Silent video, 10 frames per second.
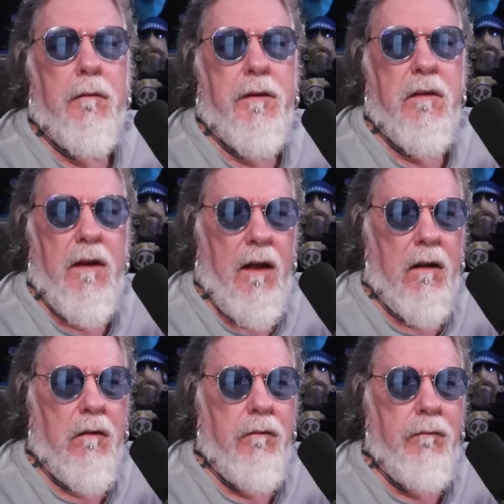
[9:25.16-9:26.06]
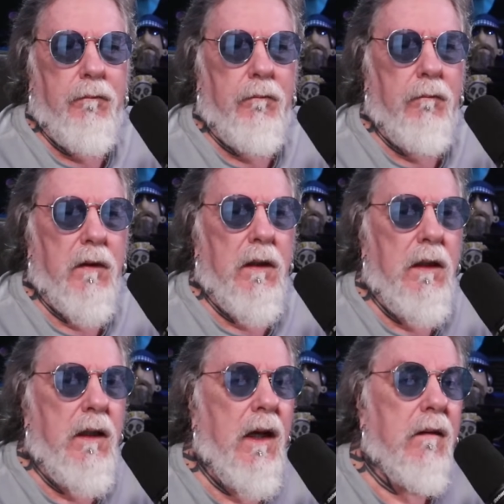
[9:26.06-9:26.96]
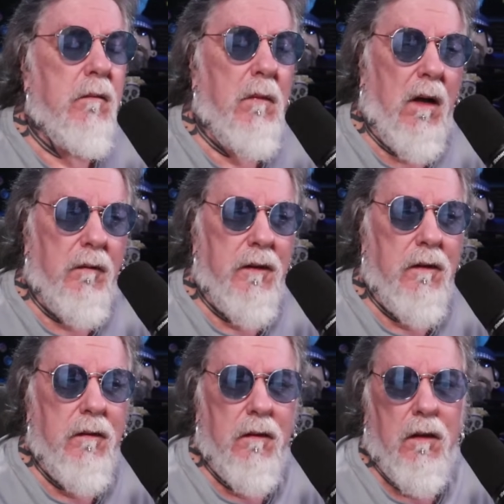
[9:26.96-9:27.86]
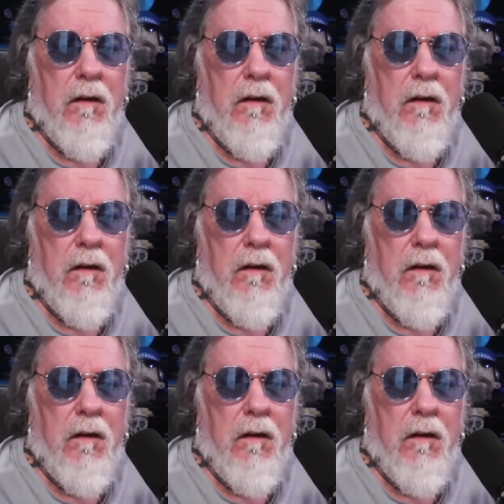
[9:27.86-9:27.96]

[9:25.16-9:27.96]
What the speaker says: up for sale. He got some offers